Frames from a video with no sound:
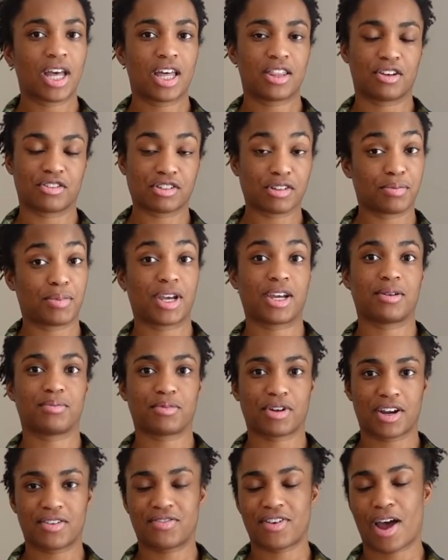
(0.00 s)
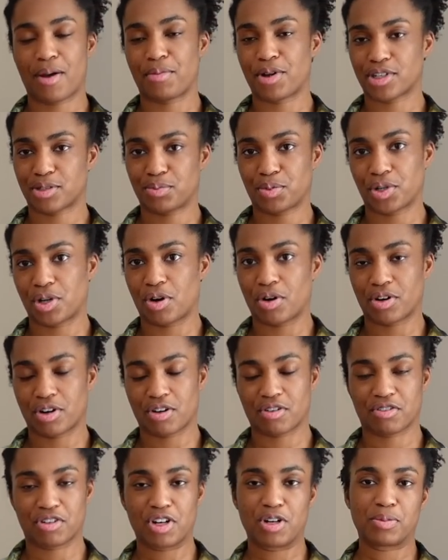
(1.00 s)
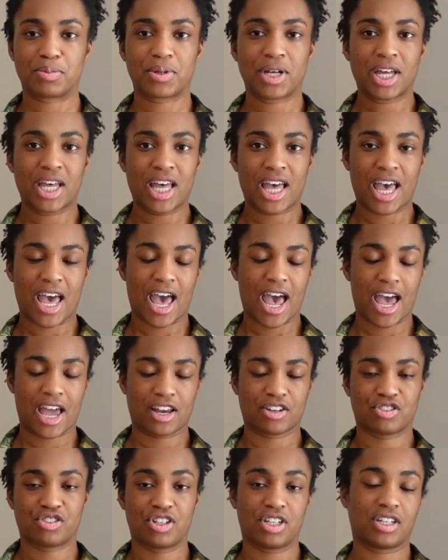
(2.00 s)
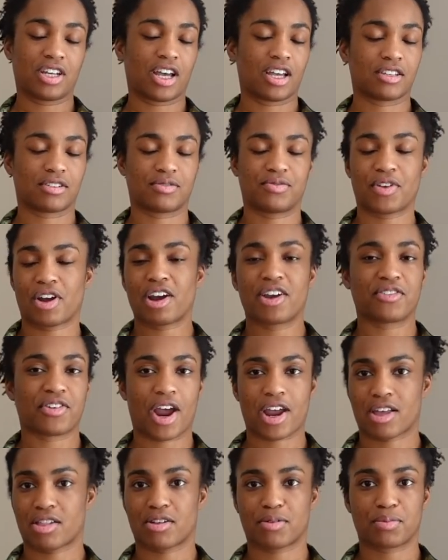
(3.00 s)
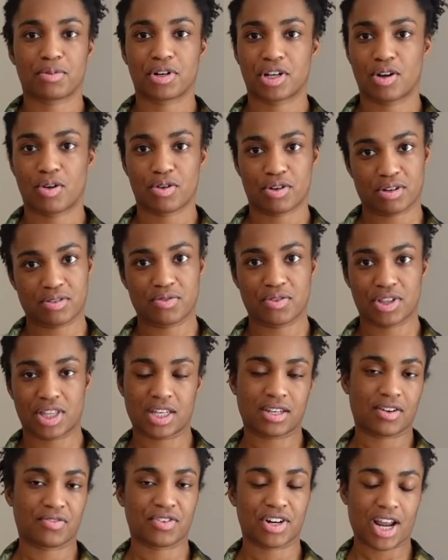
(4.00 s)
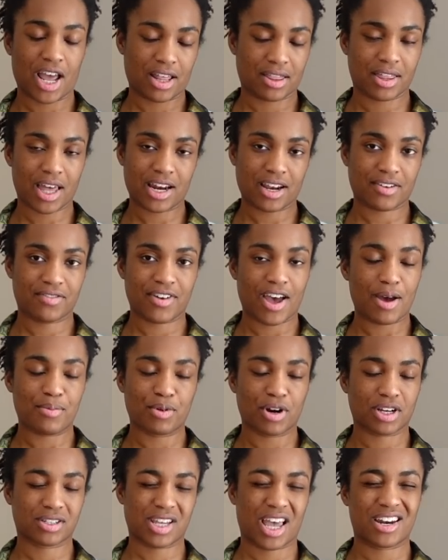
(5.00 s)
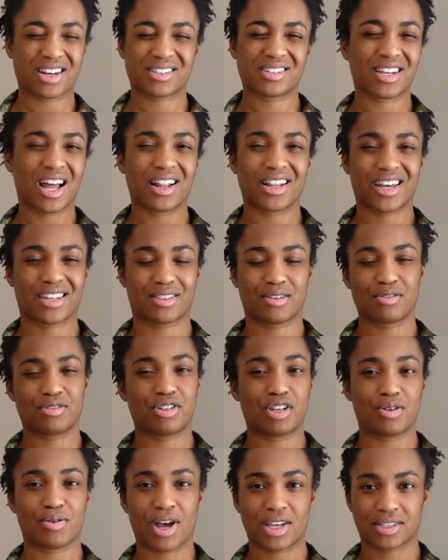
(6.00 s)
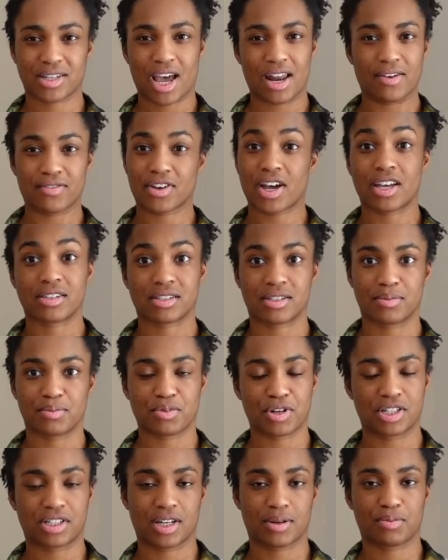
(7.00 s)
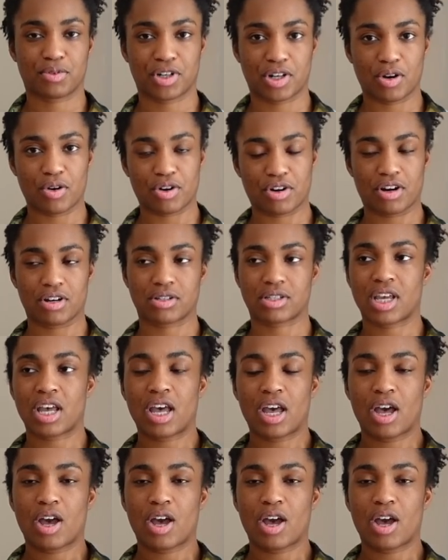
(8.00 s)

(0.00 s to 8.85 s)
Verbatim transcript: There's a Big and Brave Fabrics pre-order group, and she does very regular pre-orders for the different athletic fabrics, and it's not like those U S kind of custom printing pre-orders